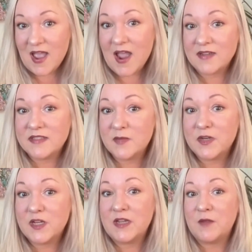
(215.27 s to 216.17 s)
As
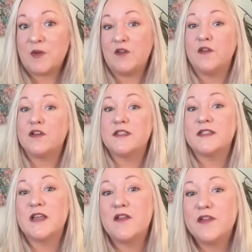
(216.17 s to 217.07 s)
somebody, when you first
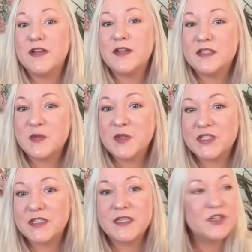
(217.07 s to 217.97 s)
discovered it, not so much
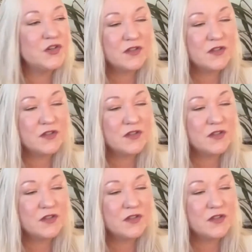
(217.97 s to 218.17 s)
as a teacher,